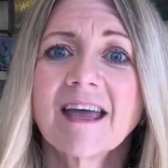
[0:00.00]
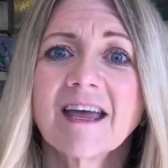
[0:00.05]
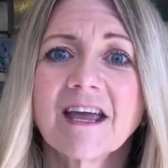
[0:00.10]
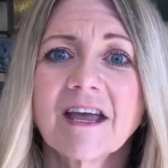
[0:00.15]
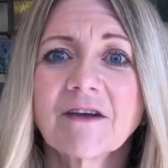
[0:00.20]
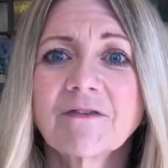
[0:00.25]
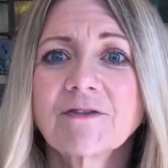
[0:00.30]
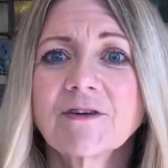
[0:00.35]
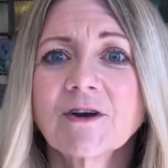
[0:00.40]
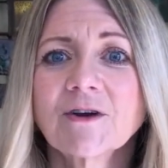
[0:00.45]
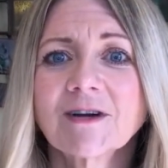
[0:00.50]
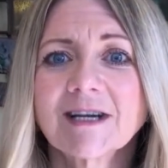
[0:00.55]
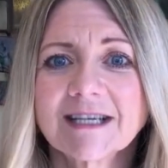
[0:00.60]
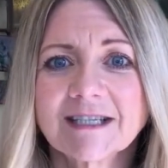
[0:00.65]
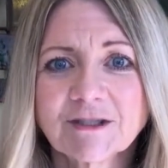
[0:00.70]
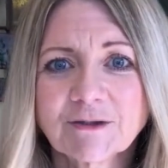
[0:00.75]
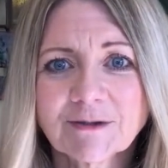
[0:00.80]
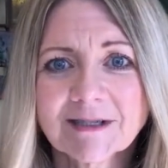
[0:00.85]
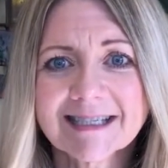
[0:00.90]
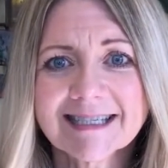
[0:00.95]
If you're
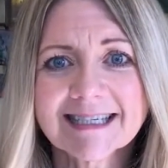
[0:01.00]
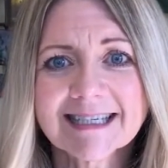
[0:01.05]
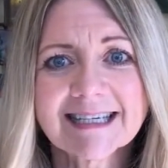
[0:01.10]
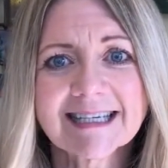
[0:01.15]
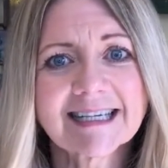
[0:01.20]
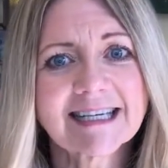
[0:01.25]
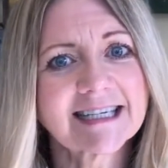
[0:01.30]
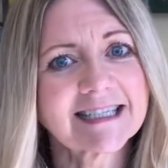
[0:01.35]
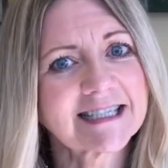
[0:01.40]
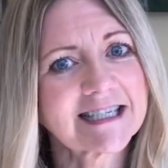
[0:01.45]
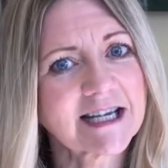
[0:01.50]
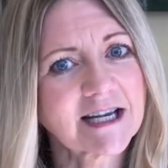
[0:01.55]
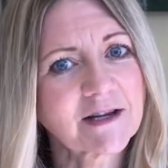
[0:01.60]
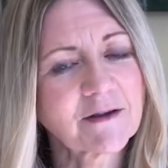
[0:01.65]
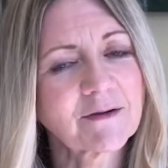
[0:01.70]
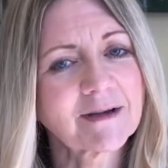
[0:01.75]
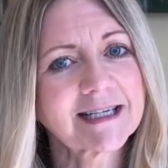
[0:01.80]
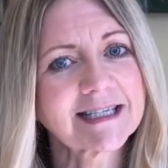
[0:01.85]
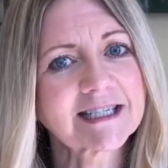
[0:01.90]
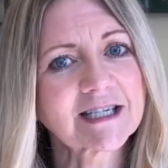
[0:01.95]
interested in
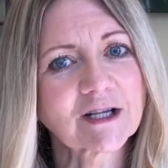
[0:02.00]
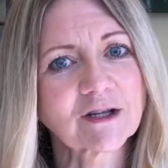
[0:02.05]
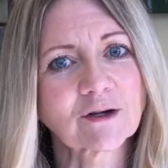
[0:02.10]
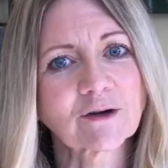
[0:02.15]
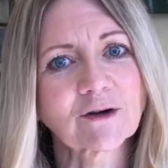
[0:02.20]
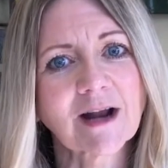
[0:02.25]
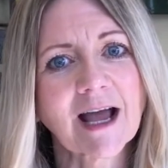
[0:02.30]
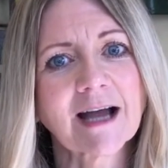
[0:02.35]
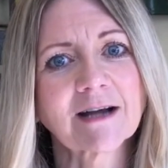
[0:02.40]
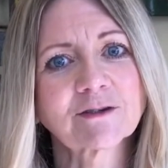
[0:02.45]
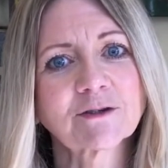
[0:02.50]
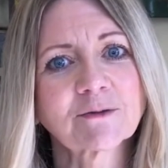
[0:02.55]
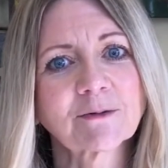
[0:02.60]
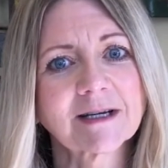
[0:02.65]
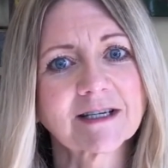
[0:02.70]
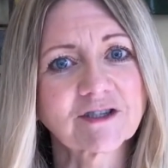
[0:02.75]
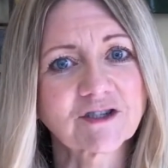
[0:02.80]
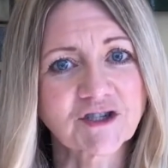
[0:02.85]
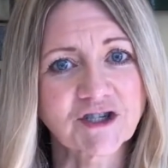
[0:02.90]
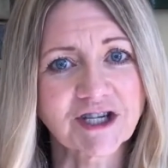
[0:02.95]
continuing to learn how to
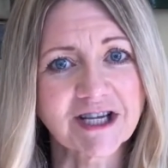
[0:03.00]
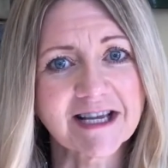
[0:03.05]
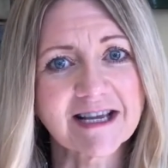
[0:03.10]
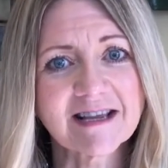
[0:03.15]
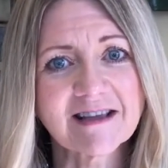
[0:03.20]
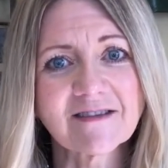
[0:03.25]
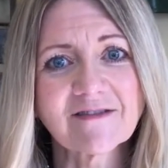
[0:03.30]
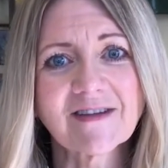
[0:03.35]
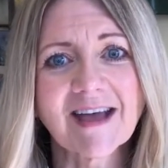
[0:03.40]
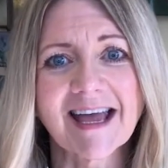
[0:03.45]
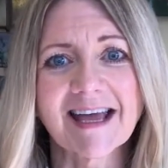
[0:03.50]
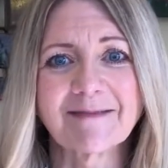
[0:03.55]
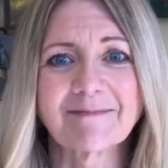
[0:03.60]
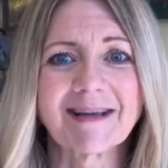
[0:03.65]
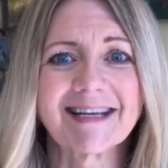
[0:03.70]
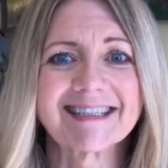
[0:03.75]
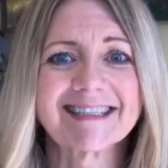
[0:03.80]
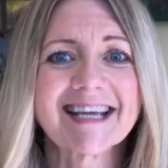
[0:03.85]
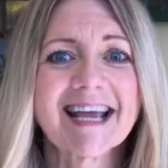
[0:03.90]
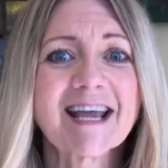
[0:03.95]
achieve and
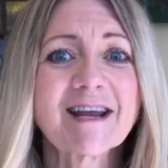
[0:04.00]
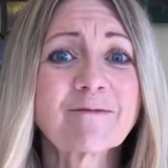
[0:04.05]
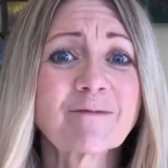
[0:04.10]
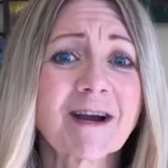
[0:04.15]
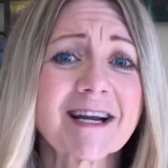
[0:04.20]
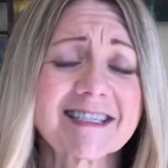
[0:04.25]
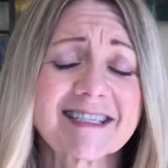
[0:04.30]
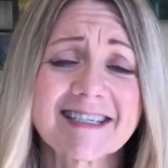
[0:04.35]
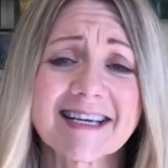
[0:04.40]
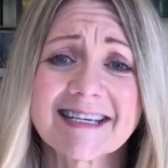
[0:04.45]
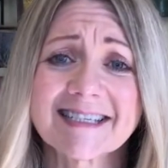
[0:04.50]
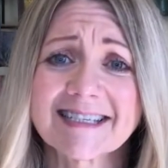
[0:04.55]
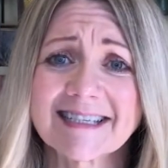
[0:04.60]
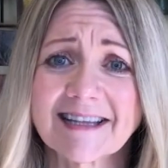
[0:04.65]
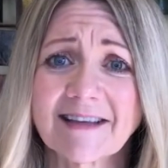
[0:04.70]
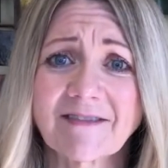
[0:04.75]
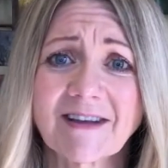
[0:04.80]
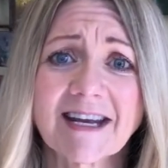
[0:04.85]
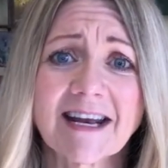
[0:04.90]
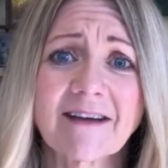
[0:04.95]
maintain right-sized
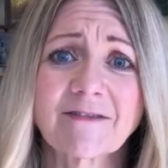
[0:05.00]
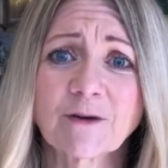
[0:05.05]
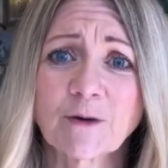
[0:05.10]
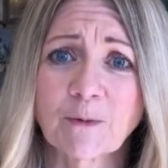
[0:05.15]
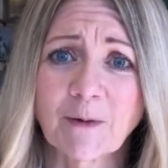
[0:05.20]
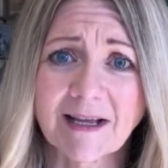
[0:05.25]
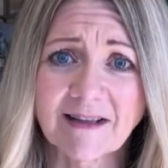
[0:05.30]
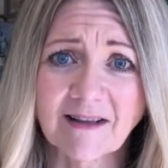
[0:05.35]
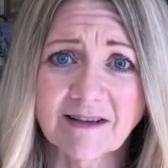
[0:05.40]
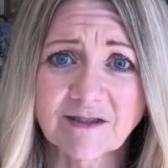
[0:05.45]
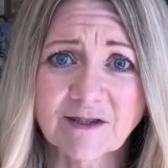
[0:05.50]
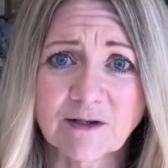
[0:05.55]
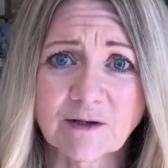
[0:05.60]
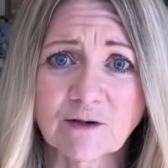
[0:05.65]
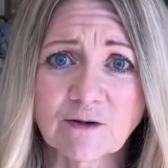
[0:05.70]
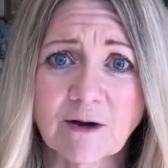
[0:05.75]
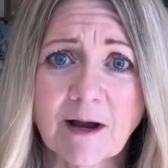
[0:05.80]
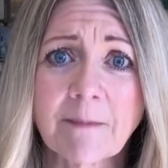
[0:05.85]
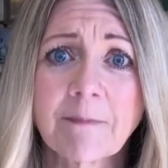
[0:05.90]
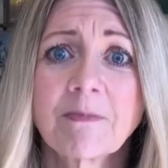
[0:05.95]
living after weight loss
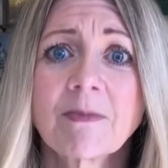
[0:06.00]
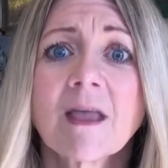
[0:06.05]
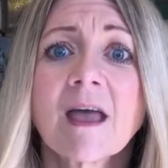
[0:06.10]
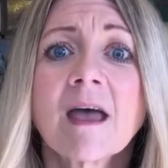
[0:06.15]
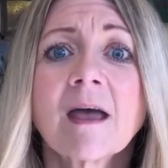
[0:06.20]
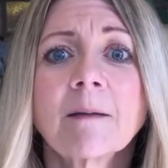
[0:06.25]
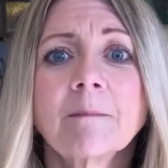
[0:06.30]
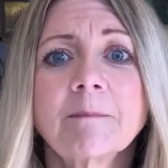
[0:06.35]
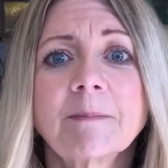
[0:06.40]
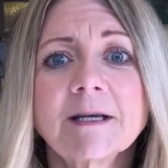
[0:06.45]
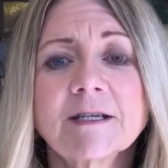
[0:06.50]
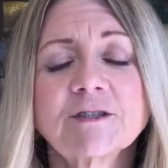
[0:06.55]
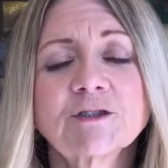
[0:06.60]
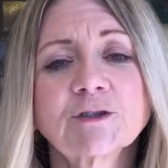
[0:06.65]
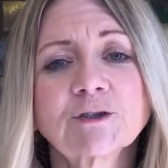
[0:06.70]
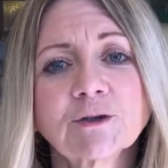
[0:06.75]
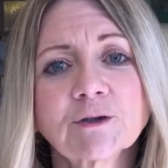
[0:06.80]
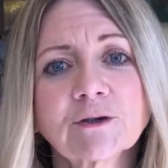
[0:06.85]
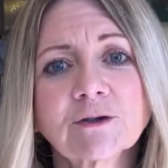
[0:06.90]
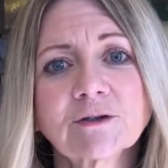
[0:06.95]
surgery, be
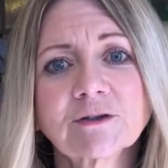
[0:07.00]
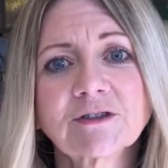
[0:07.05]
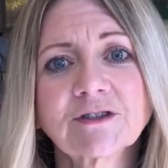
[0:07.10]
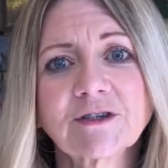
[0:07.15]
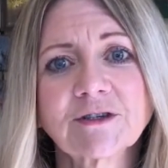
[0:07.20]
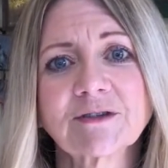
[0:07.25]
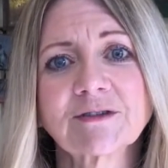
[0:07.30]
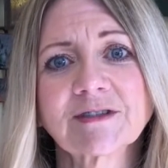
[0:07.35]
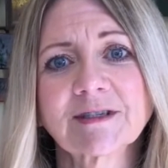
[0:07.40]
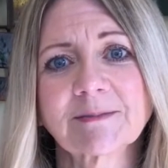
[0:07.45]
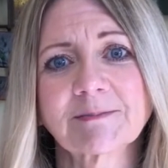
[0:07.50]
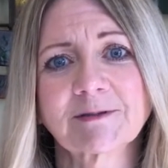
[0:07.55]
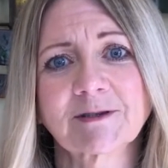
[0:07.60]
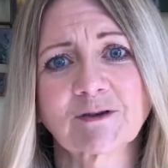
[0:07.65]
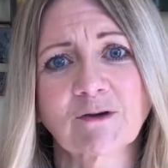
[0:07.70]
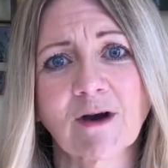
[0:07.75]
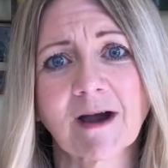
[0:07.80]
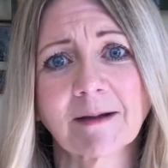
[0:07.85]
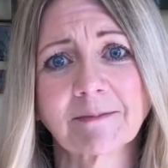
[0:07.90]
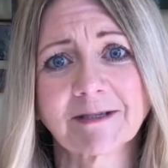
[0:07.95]
sure to
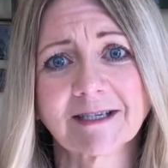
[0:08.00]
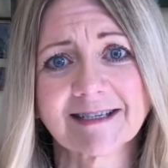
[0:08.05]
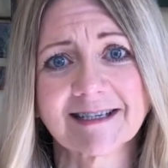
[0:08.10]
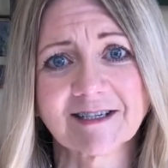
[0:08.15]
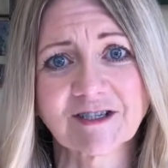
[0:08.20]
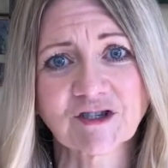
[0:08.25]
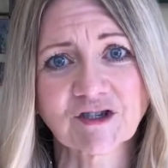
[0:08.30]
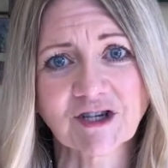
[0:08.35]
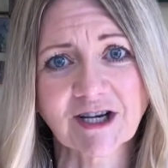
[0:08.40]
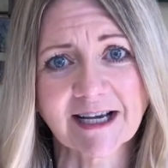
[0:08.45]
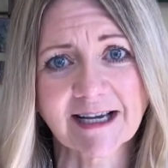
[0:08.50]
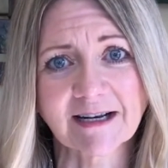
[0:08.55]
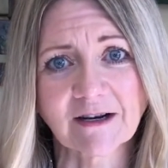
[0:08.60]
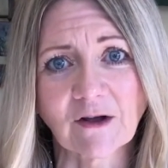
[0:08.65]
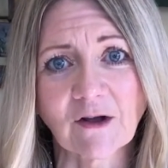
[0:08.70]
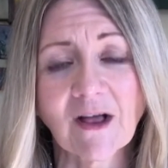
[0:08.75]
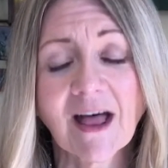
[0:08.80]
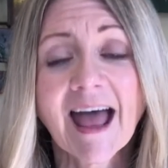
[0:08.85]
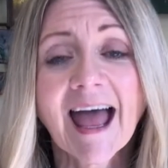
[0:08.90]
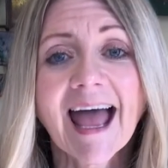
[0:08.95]
subscribe to this
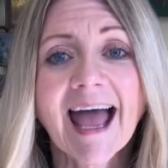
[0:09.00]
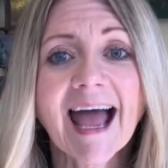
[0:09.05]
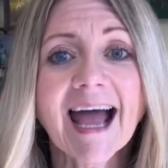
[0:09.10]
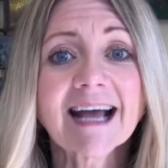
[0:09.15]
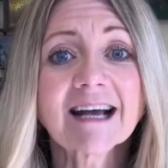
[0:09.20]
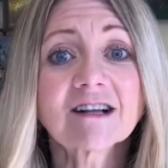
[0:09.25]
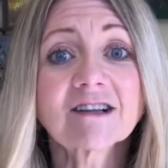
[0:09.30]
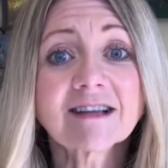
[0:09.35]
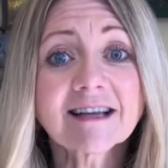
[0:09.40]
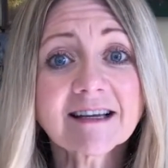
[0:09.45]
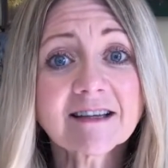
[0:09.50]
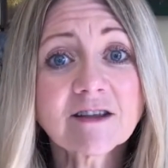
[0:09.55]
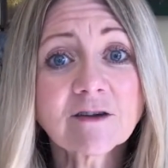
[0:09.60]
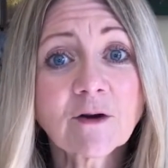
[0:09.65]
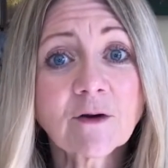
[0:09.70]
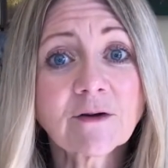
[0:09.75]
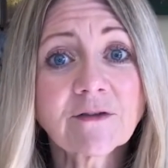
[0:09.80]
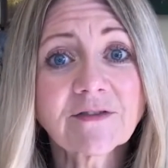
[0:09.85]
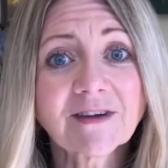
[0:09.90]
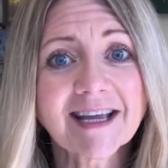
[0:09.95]
channel and click the
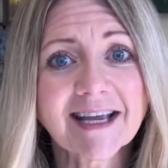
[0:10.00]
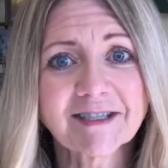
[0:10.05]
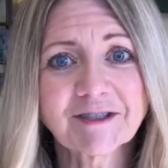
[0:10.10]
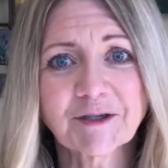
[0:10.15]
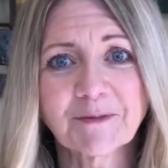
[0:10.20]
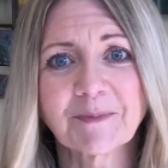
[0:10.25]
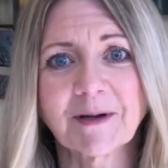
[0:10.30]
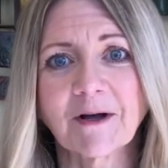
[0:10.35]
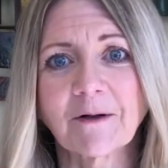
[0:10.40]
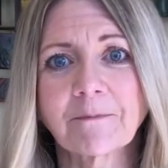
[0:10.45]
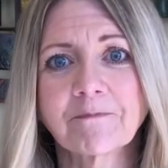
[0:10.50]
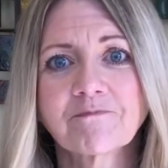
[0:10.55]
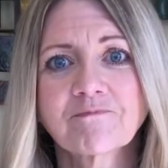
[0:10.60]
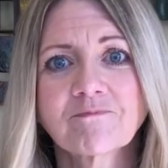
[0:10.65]
notification bell.